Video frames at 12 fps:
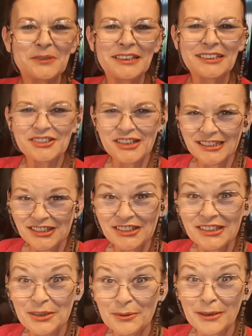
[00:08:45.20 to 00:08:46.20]
what interests you
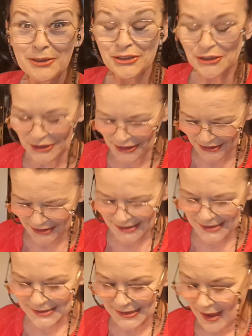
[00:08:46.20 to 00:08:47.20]
and you want to join
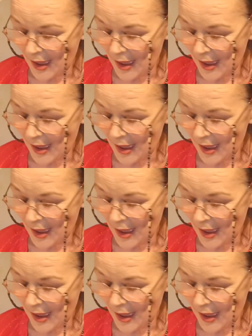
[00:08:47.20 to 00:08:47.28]
us.